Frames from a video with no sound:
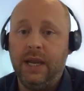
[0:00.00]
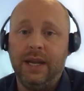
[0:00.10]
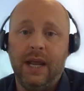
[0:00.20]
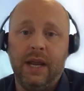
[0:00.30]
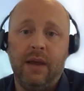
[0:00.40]

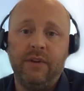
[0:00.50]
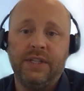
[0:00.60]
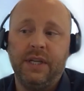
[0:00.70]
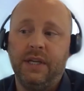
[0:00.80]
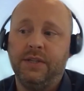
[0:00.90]
And, and
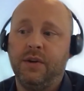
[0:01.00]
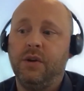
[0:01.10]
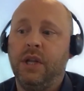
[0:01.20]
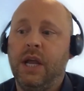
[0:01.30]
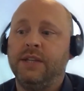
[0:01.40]
obviously, in
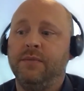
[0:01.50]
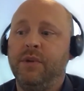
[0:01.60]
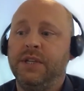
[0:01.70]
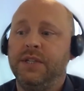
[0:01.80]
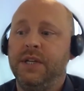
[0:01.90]
certain lines of
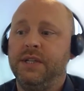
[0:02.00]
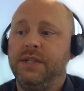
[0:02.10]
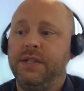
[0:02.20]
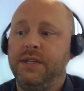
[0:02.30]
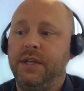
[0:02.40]
business,